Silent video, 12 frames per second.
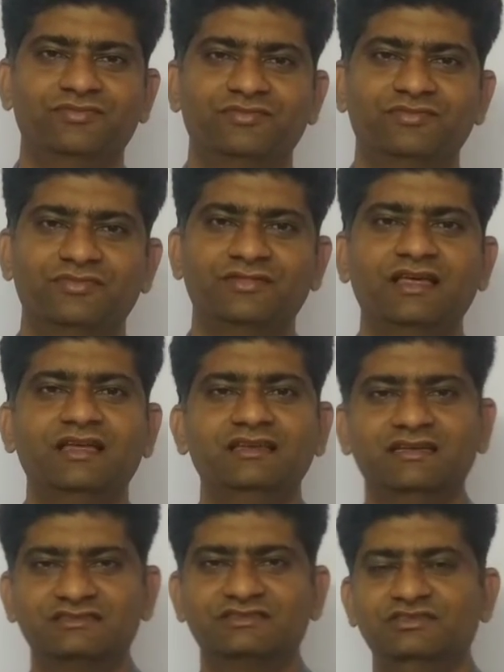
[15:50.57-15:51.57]
then
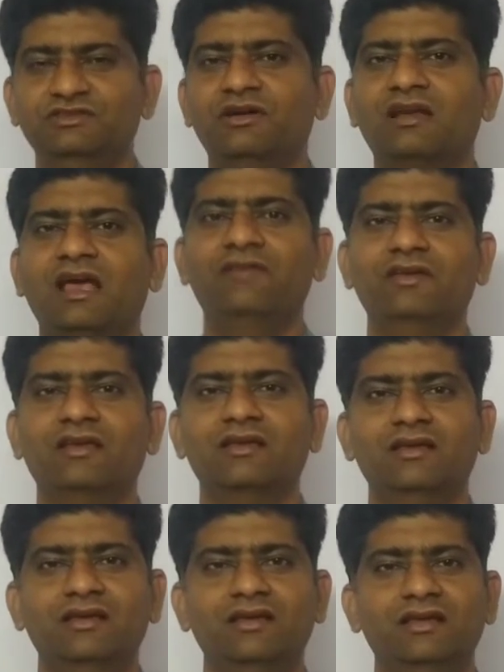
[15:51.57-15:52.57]
yes, you are having
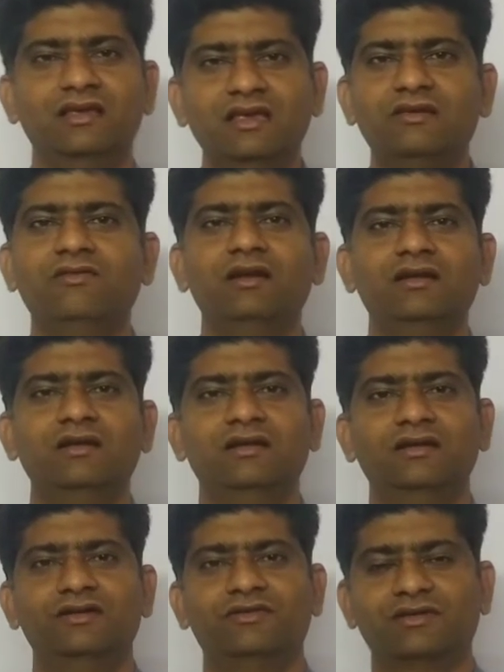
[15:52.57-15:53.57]
equal
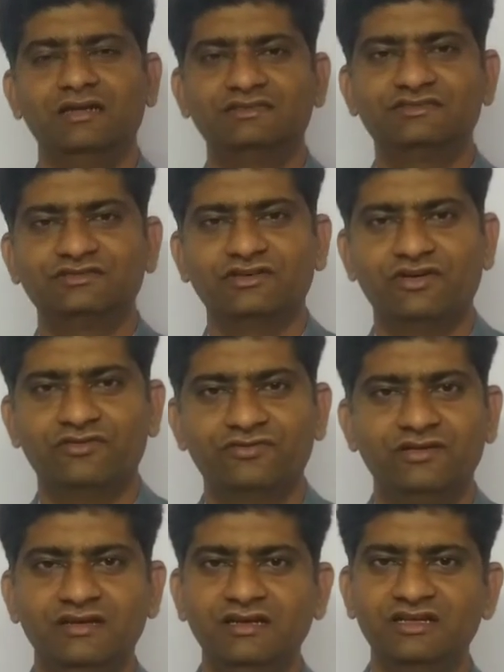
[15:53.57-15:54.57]
traits of
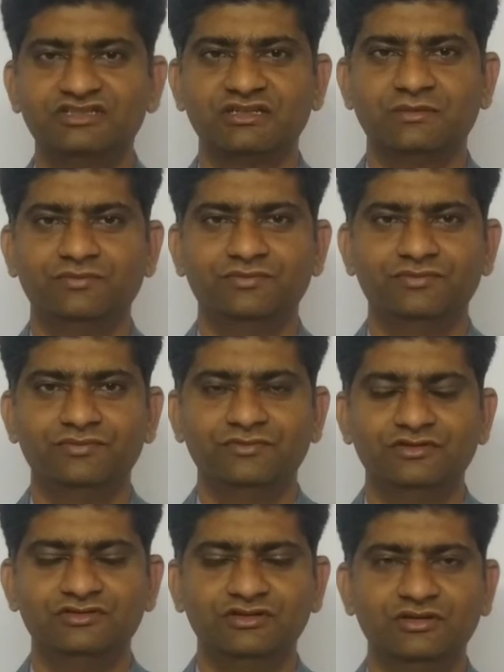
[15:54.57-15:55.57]
leadership.
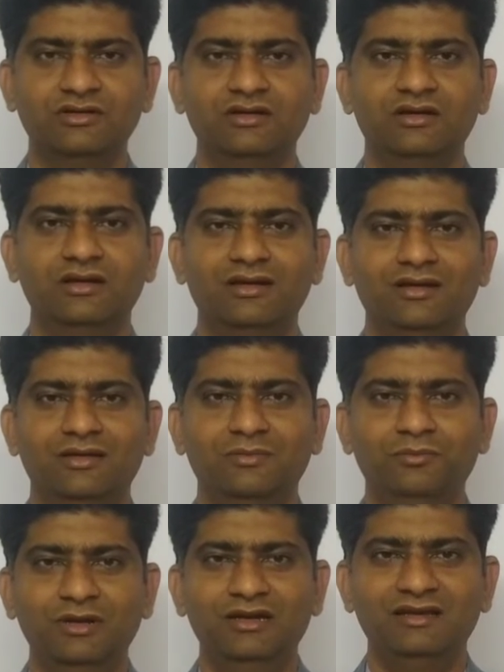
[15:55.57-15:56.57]
So
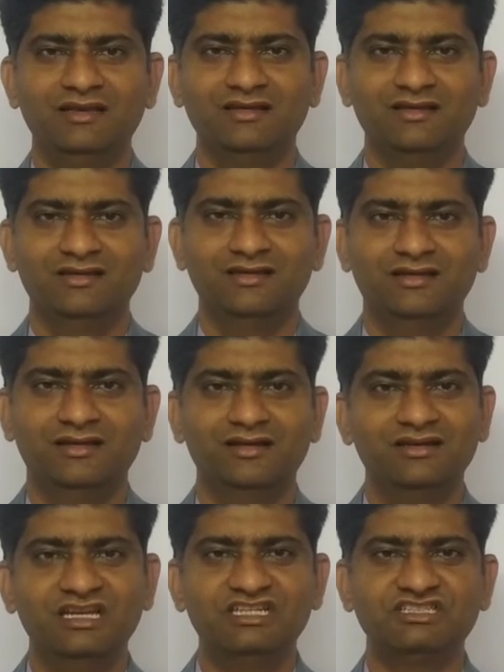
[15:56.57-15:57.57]
building
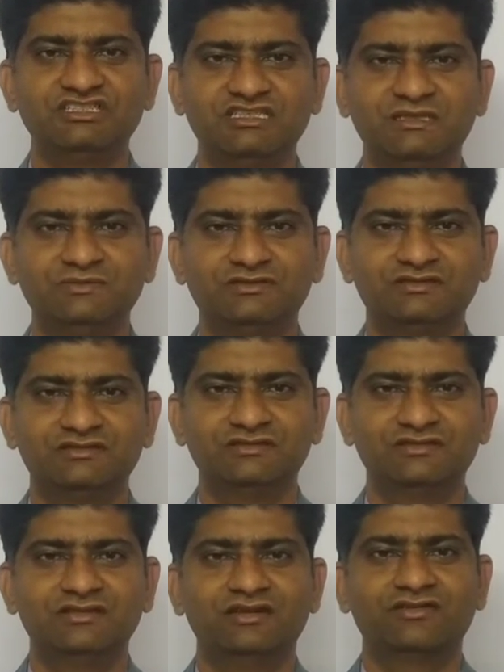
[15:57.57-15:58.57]
relationships,
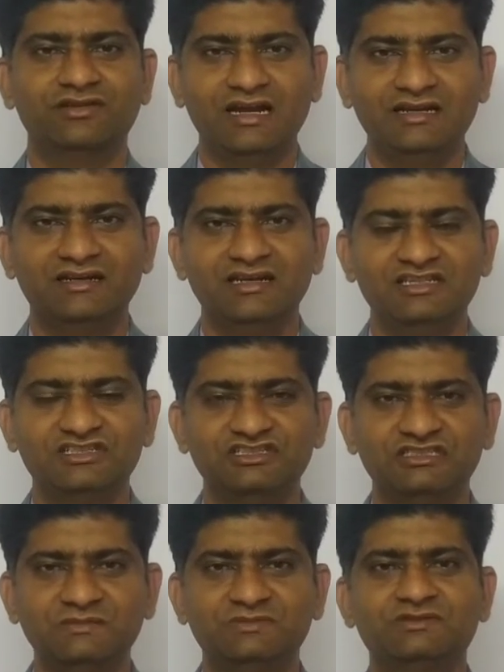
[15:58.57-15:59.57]
right
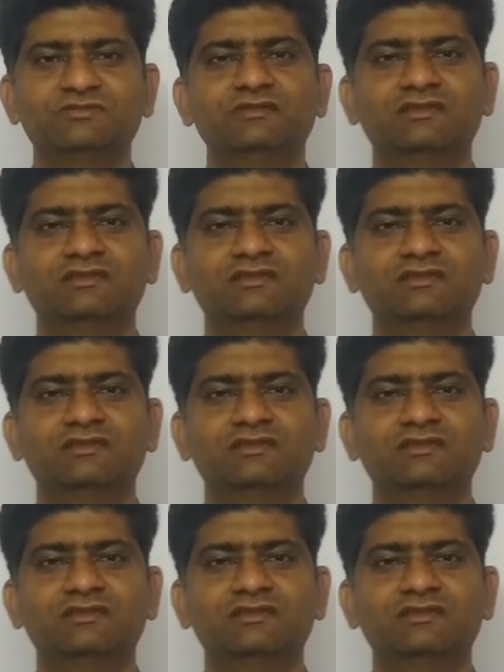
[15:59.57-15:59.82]
relationships with